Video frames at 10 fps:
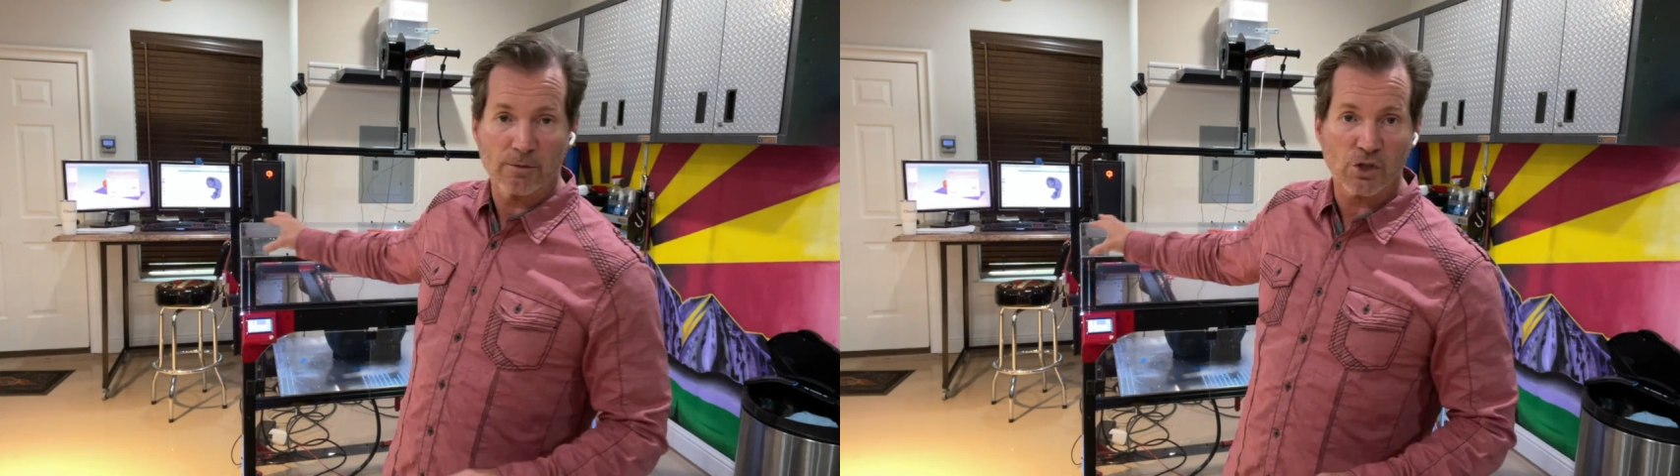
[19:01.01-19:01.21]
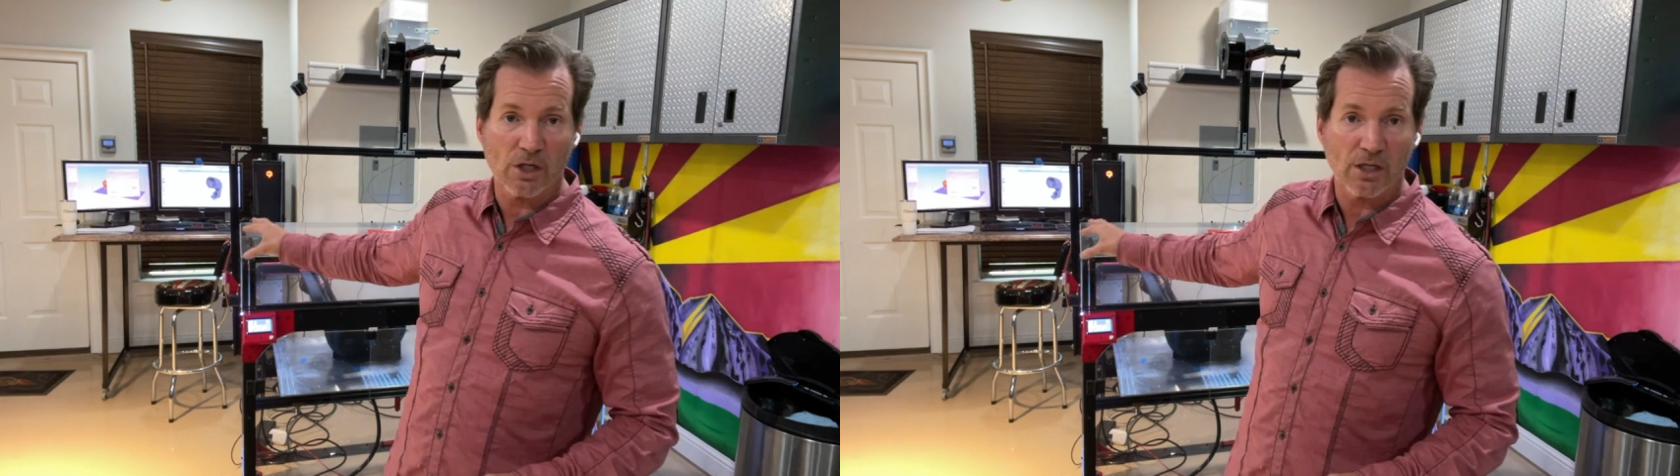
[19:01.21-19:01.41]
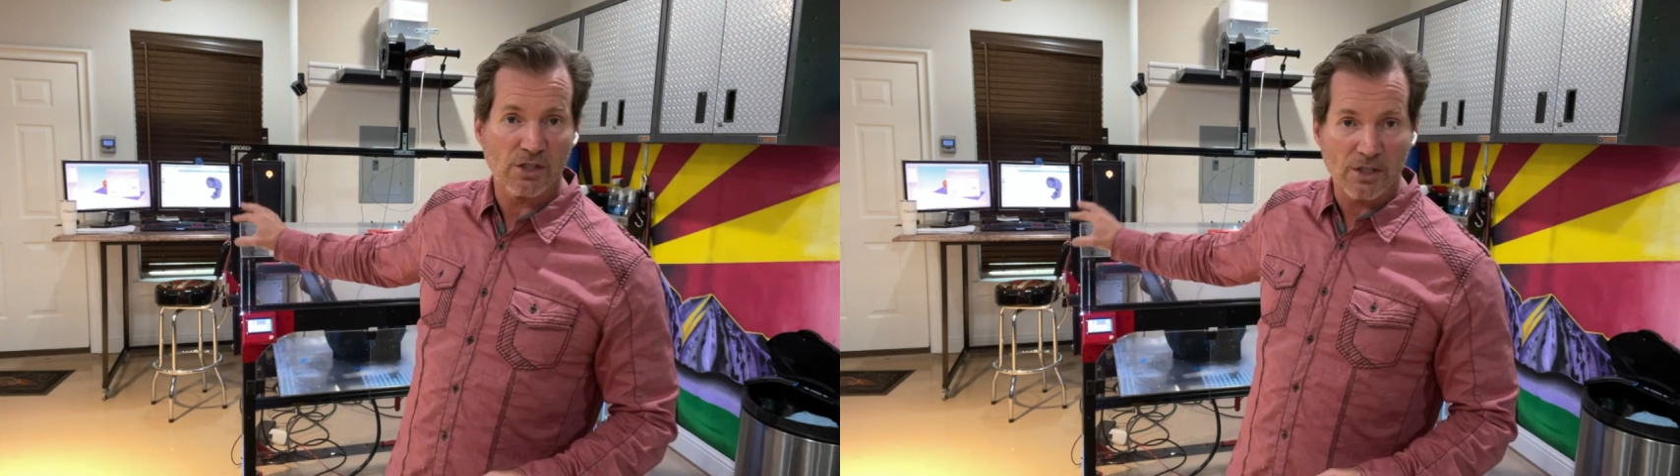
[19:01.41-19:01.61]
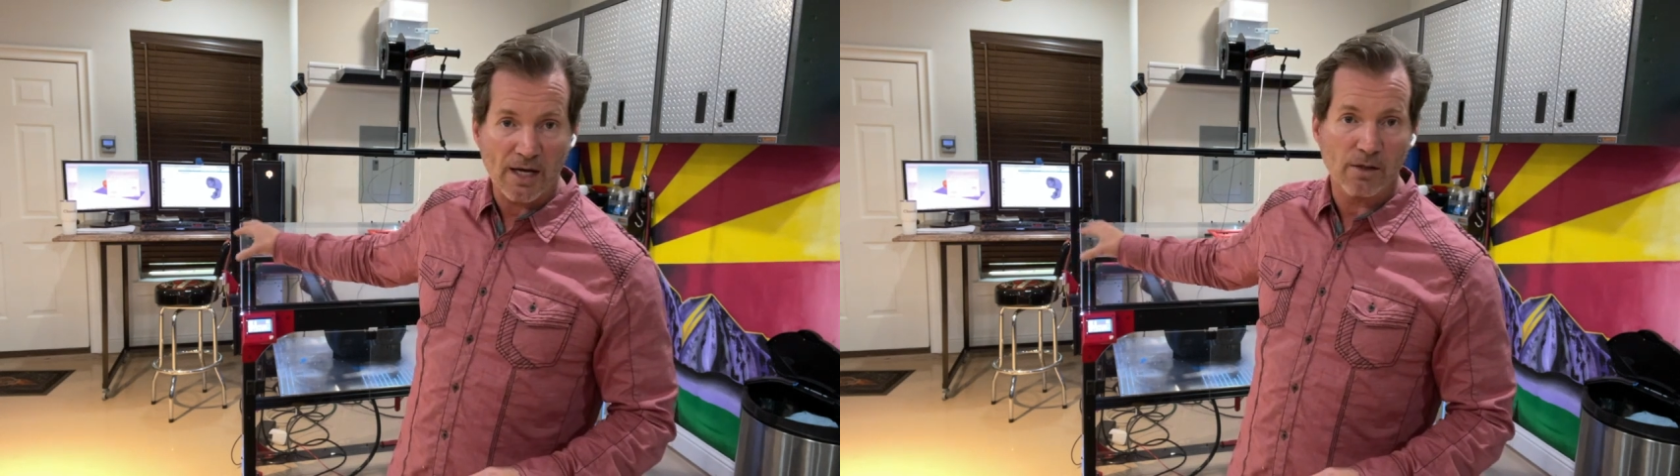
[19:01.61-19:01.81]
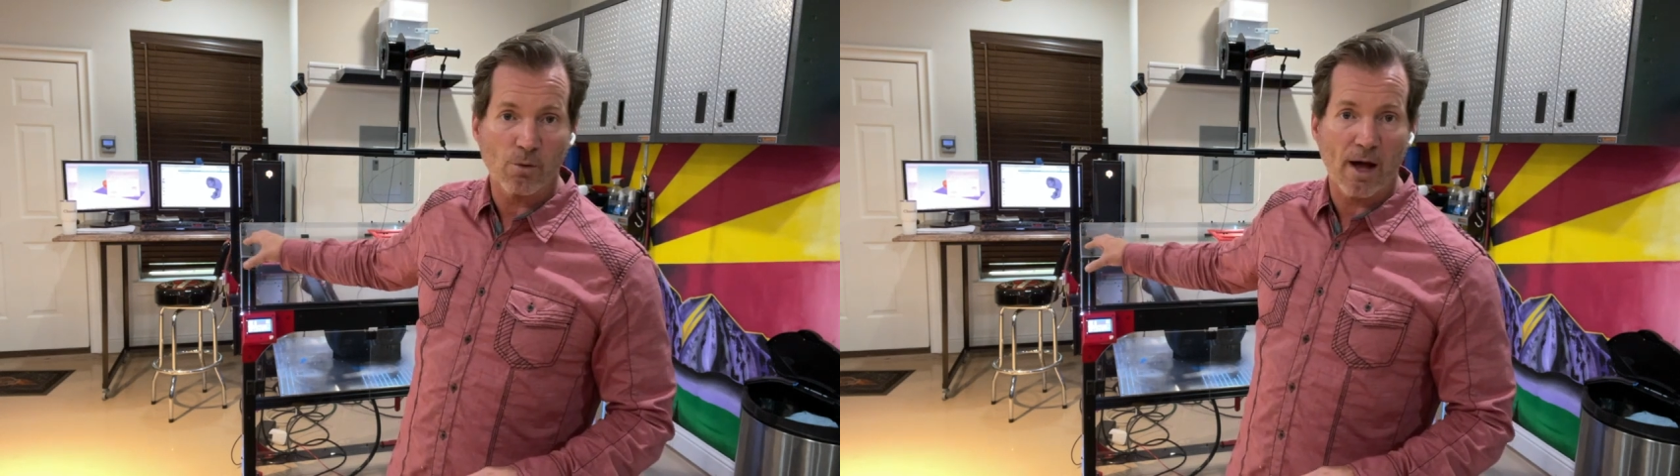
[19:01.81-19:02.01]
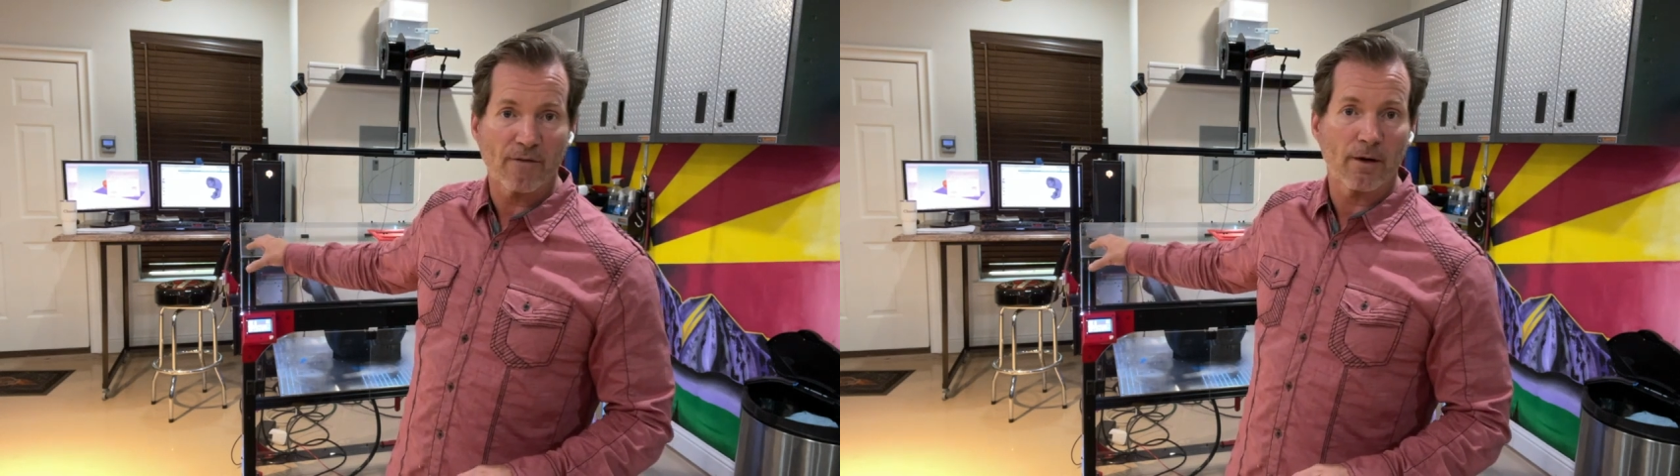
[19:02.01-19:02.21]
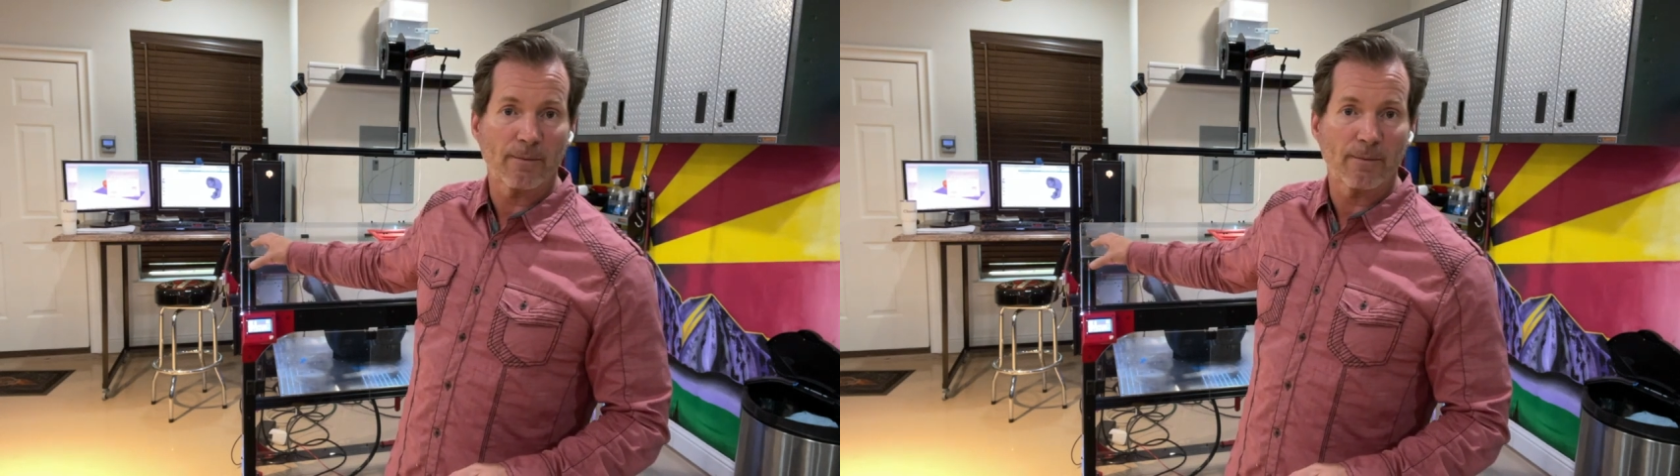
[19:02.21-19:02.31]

machine is not a Wi-Fi